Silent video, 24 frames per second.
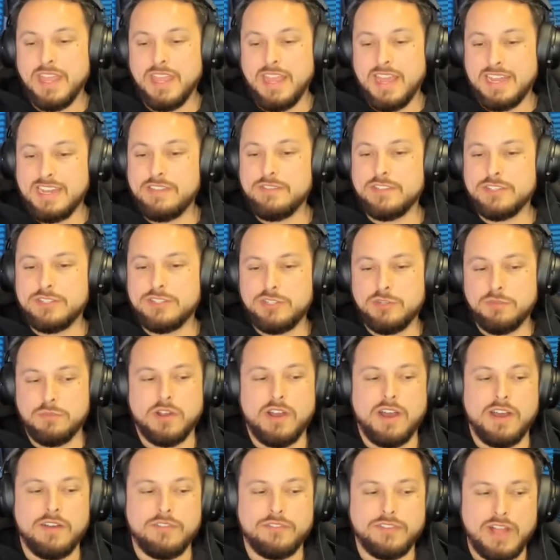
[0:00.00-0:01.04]
And even
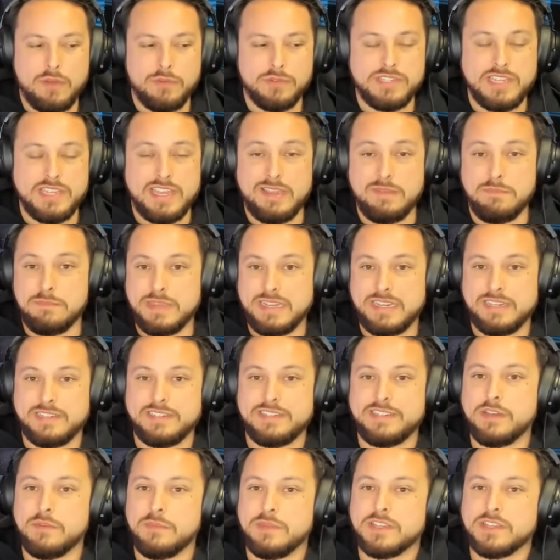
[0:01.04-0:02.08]
Superhot FLAT was a big
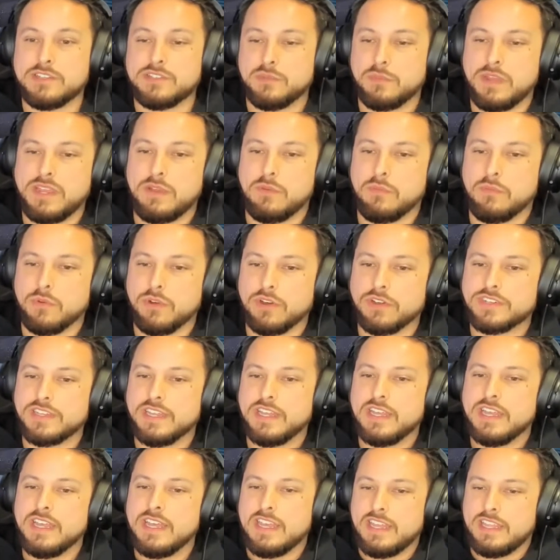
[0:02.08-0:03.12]
deal because the way it worked,
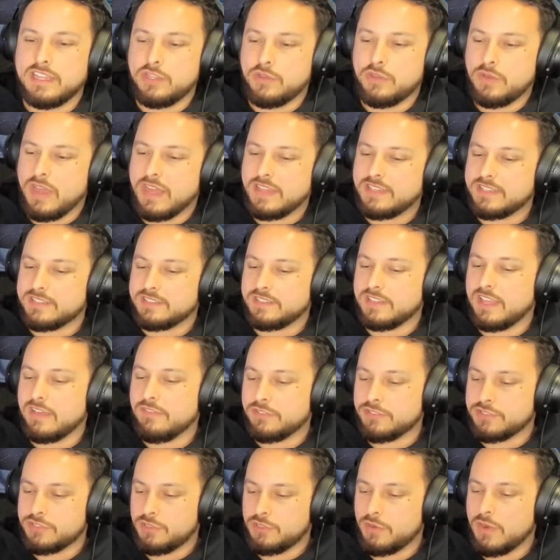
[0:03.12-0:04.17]
you had these
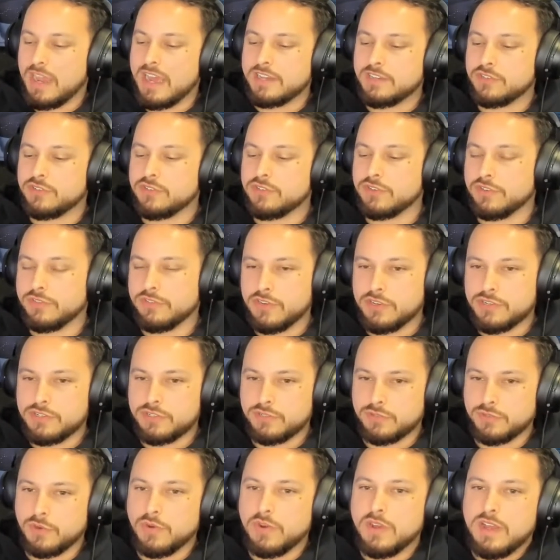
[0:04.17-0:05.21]
levels you had to traverse
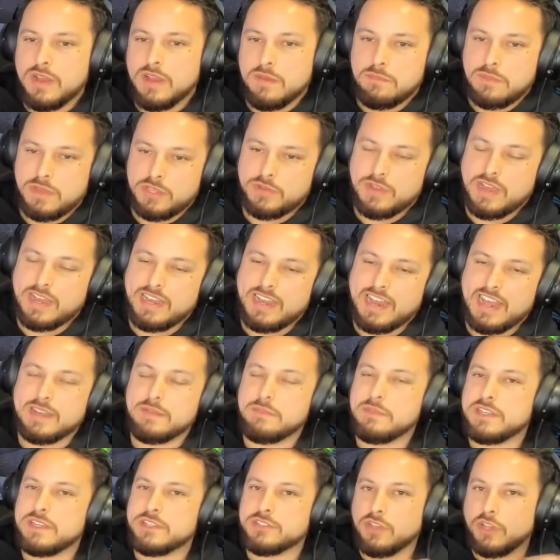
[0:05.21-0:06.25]
through, but you had
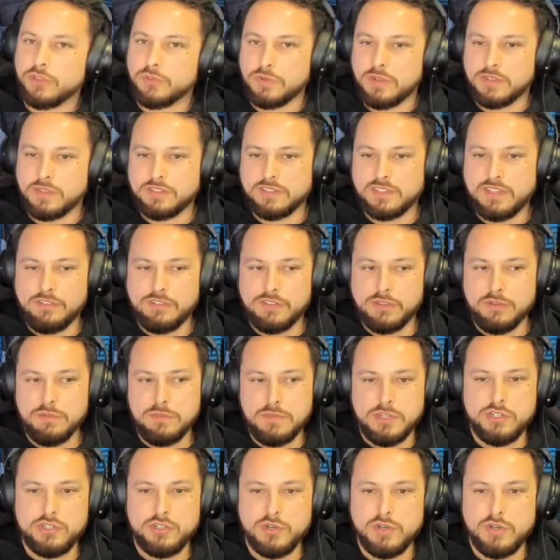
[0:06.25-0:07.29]
enemies all throughout the level that would
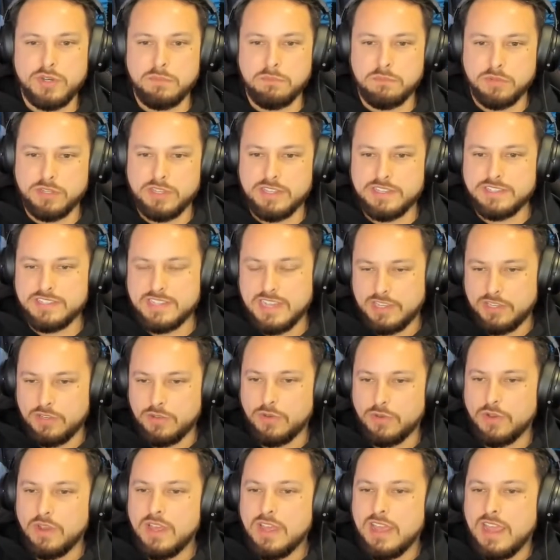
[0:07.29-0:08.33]
be shooting bullets at
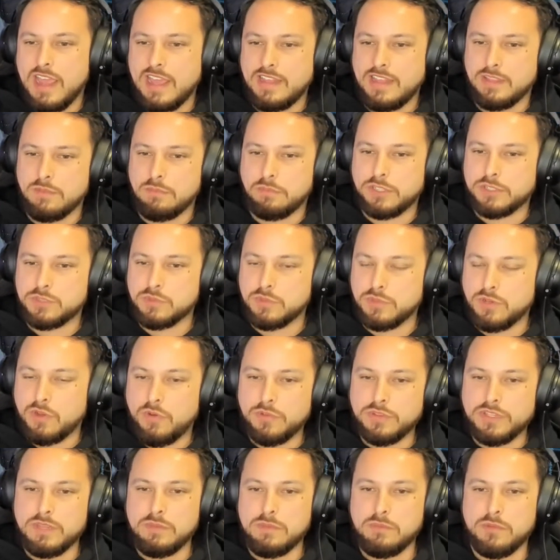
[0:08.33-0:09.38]
you, and the bullets would
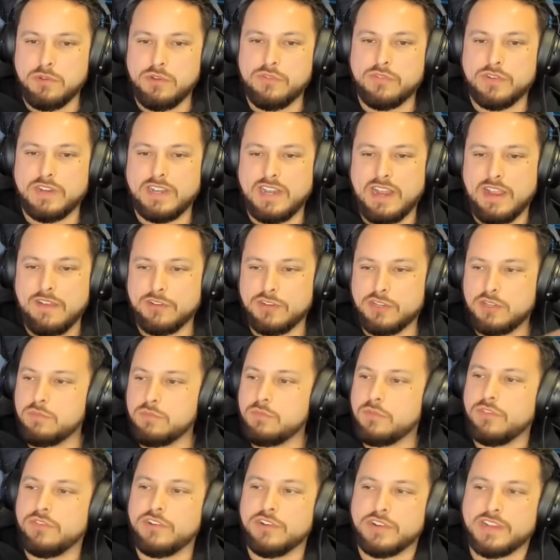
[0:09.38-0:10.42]
only move whenever you
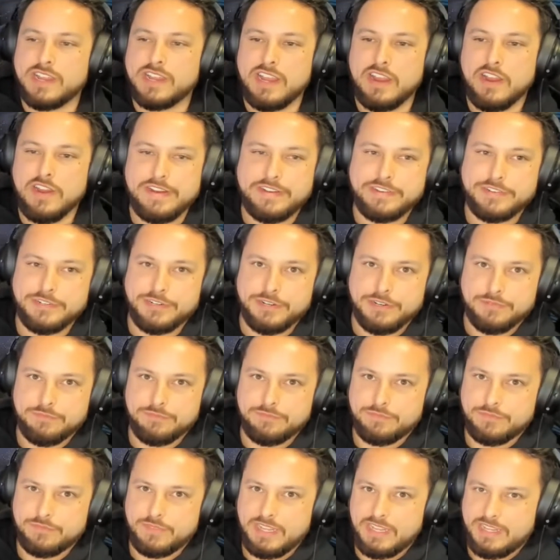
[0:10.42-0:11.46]
moved your character
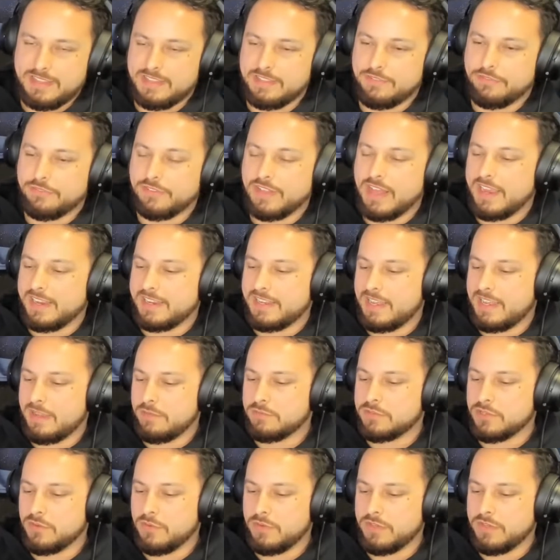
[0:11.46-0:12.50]
in the flat game.
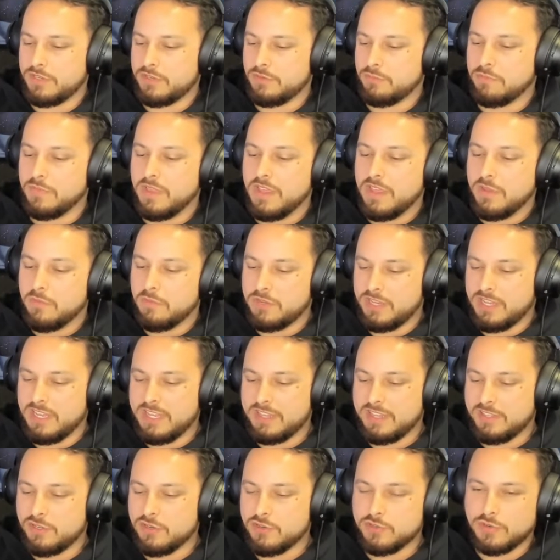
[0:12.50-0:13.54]
So when you
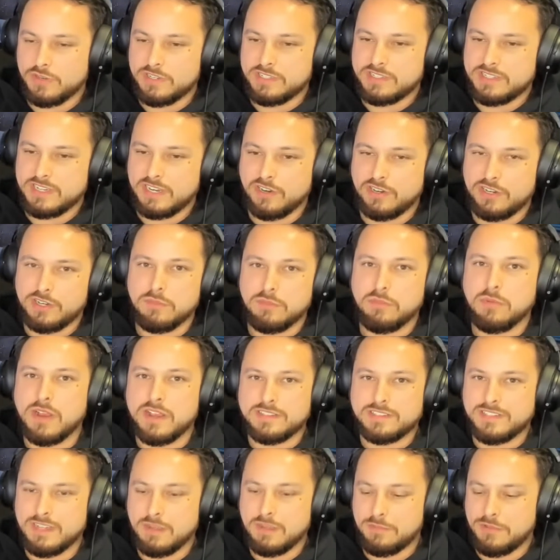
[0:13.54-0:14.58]
hit your joystick or you
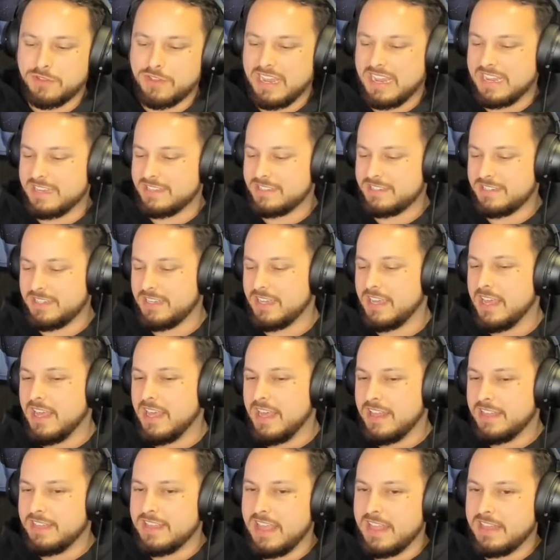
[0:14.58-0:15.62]
press WASD,
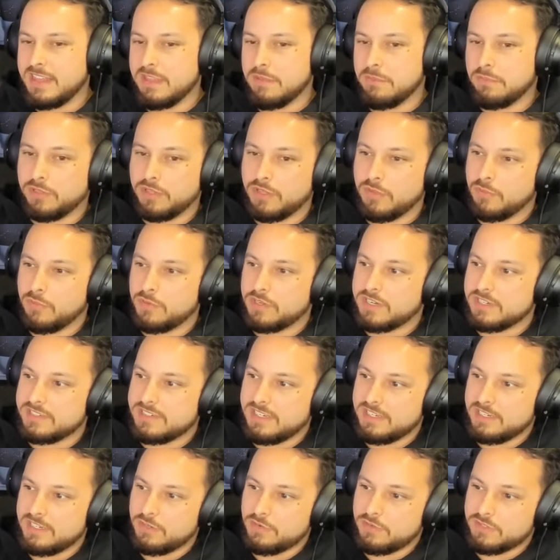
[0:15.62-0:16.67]
then the bullet would
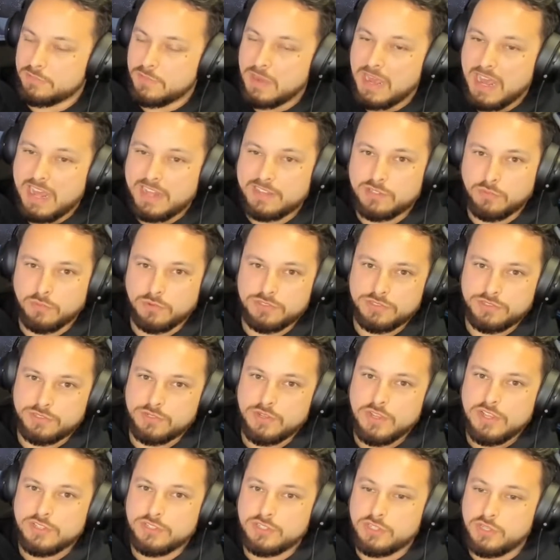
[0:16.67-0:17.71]
continue its path towards you.
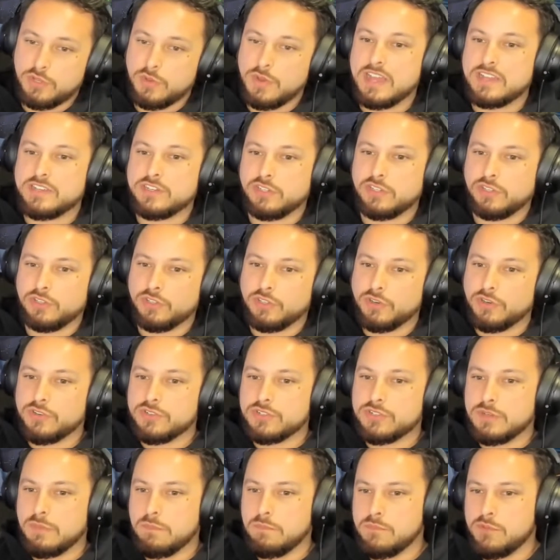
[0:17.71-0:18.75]
So you had to
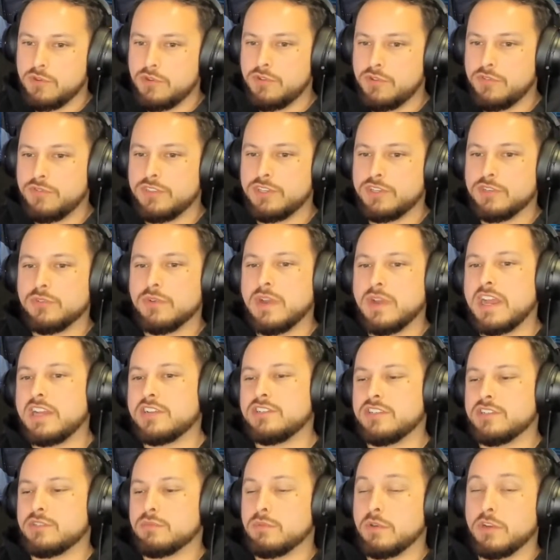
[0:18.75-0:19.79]
learn to move the
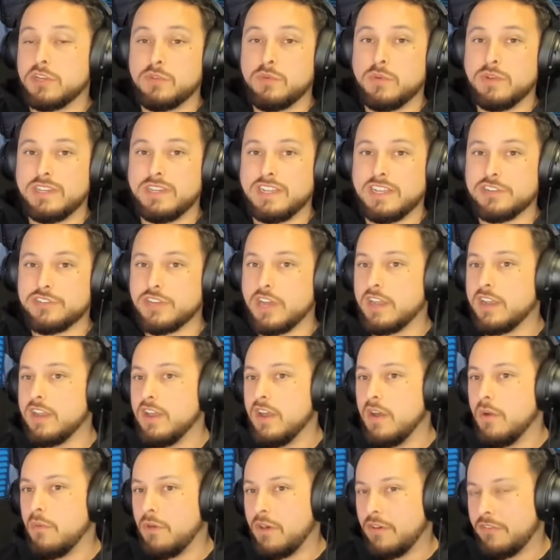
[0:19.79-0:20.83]
directions where you wouldn't get shot
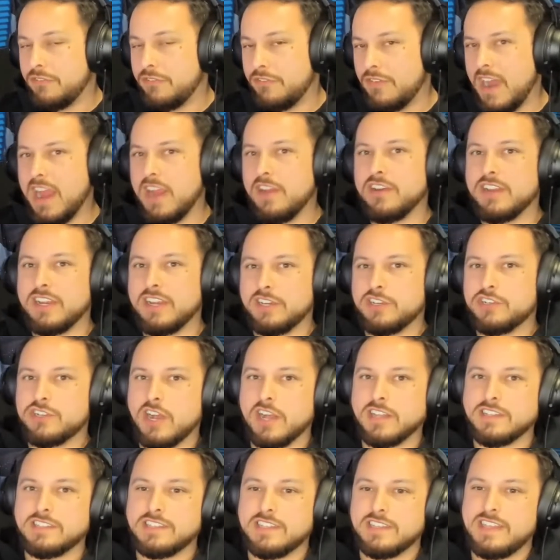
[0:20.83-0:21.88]
while firing
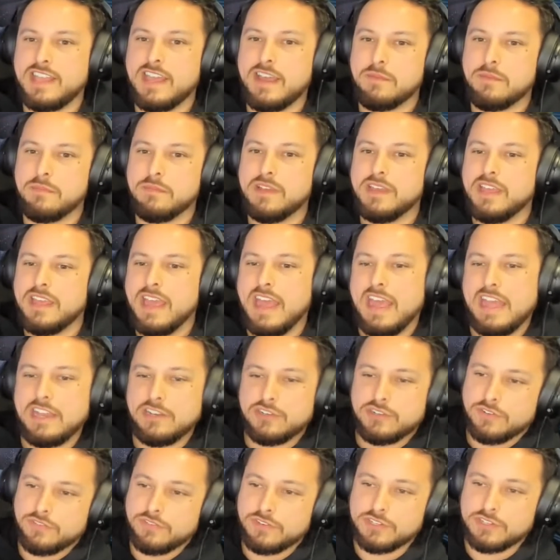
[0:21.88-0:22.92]
shots at them and
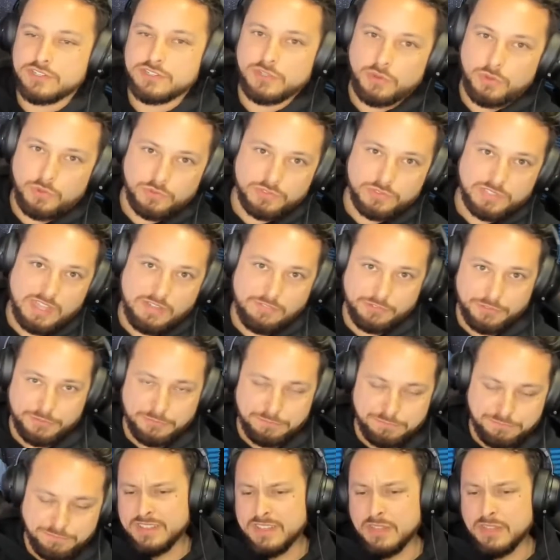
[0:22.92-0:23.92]
traverse a whole level.